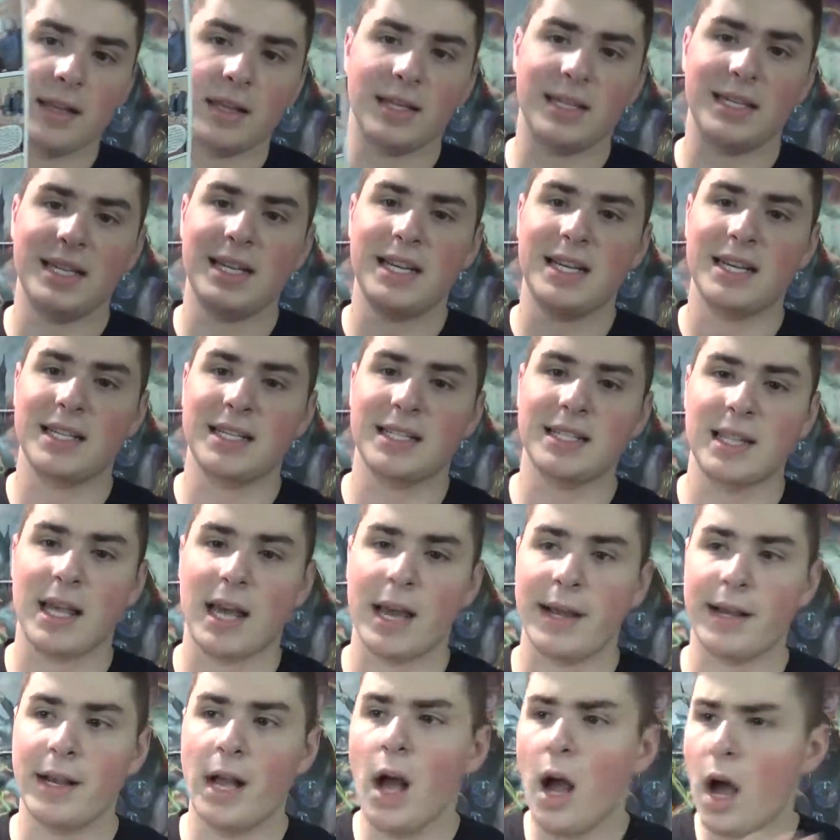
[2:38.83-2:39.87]
dean is
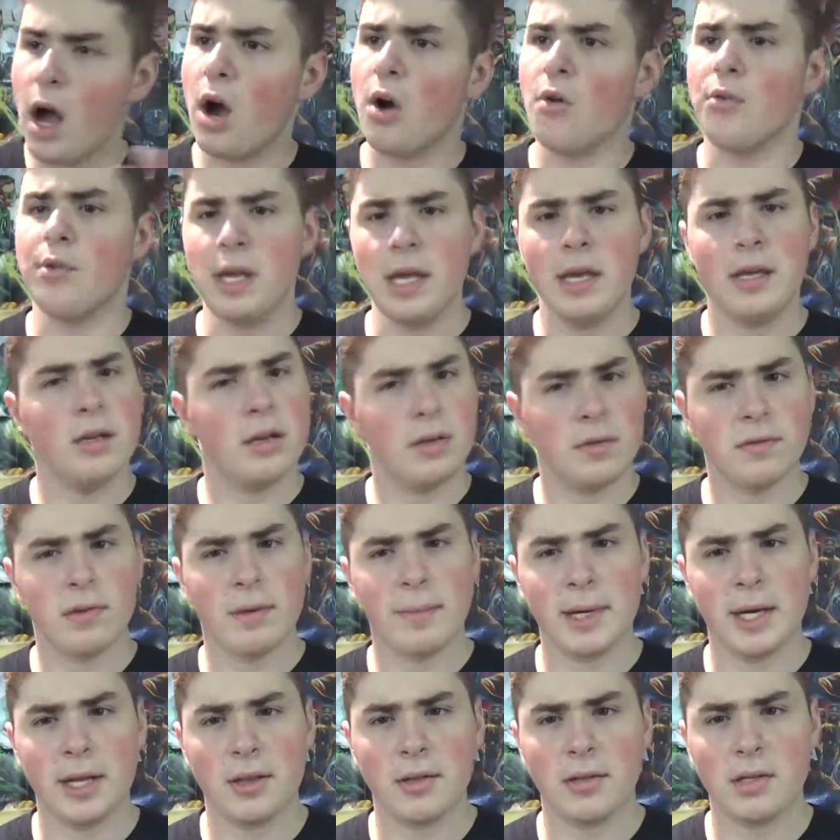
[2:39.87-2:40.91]
like, oh yeah, you're from
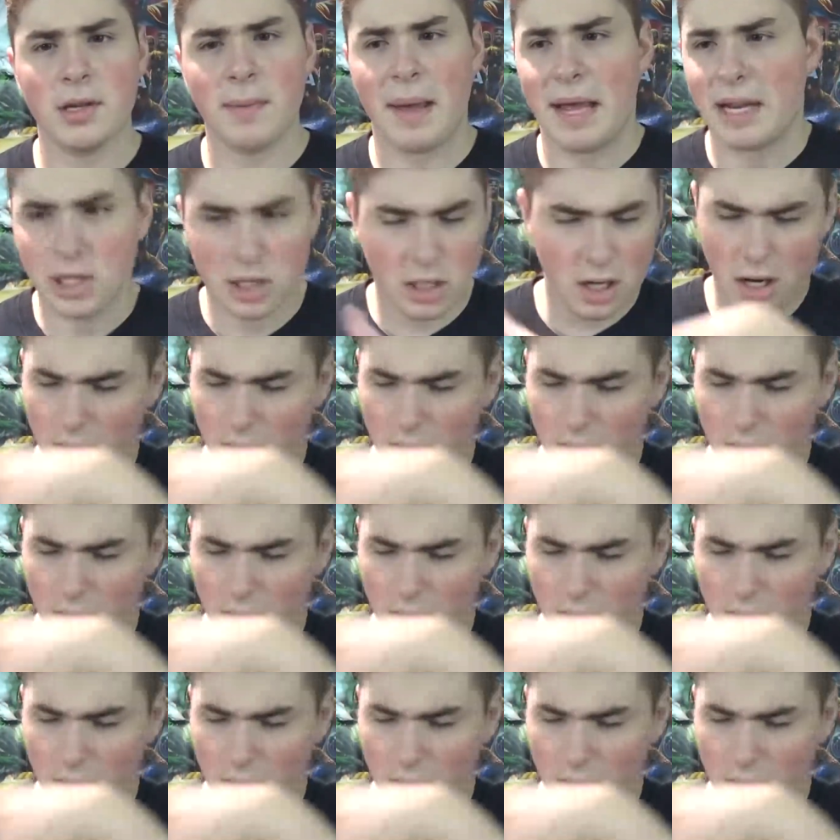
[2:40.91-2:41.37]
another dimension?